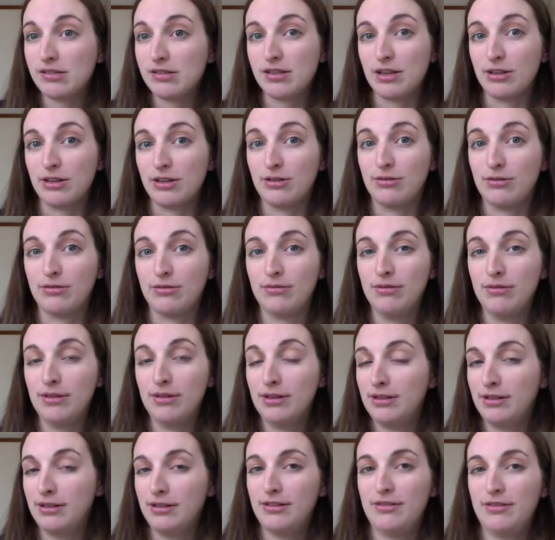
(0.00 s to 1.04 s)
so
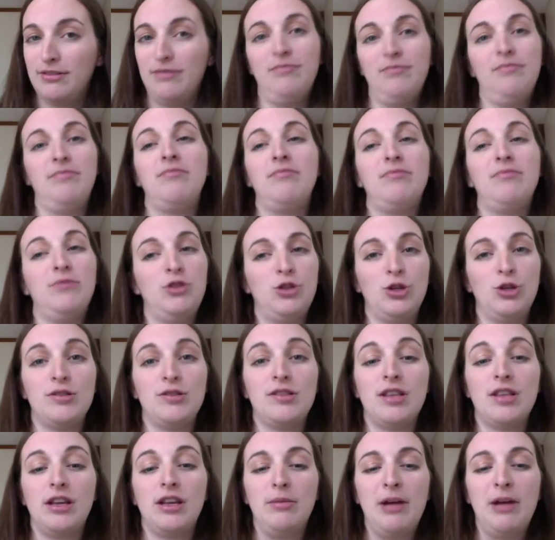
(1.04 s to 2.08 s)

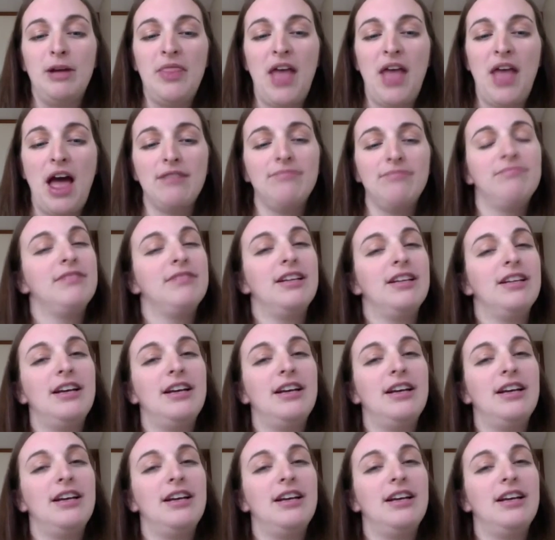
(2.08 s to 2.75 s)
just think about that.